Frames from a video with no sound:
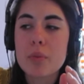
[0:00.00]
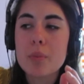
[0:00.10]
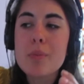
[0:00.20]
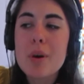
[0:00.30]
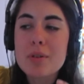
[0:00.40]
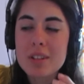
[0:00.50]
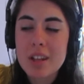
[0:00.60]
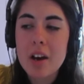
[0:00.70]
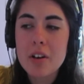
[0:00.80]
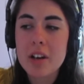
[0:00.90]
Most of
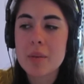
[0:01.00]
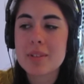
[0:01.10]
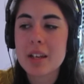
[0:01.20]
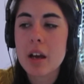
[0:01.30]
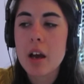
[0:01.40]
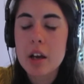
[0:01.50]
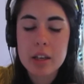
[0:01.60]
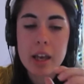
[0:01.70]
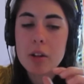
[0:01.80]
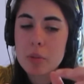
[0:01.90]
the Hunger Games, like,
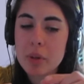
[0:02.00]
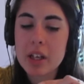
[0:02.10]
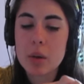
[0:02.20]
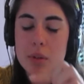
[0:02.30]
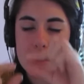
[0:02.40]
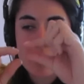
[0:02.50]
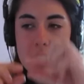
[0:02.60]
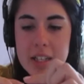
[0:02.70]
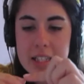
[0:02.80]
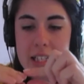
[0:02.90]
Gale or Peeta was a
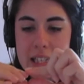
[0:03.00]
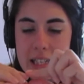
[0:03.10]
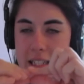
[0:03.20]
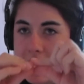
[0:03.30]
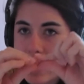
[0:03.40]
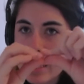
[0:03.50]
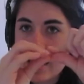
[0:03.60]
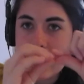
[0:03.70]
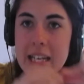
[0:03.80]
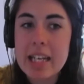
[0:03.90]
very teeny
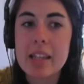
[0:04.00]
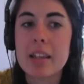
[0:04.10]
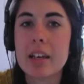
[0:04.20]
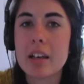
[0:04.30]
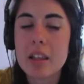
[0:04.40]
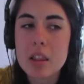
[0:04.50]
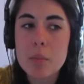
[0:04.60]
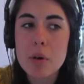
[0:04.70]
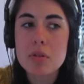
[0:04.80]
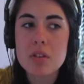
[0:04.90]
thing. The
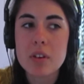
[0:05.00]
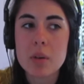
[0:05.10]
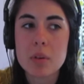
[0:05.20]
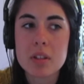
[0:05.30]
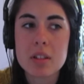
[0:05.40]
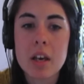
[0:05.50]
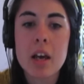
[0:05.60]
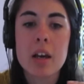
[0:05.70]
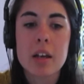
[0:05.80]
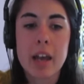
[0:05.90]
most of it was
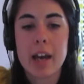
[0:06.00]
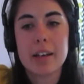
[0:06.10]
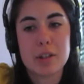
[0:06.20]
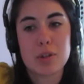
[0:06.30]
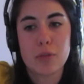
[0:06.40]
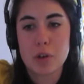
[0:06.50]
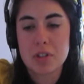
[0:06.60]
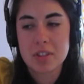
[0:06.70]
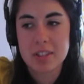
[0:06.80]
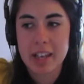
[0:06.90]
Katniss
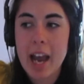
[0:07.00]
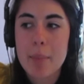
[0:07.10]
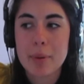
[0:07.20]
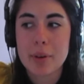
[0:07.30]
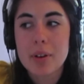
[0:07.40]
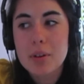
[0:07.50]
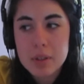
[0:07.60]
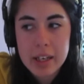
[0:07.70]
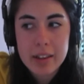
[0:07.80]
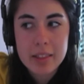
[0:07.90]
versus the Capitol.
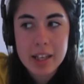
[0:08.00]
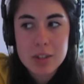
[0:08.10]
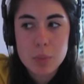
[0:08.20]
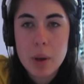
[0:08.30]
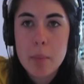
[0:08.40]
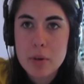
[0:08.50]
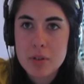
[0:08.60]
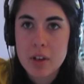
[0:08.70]
Like, that's what most of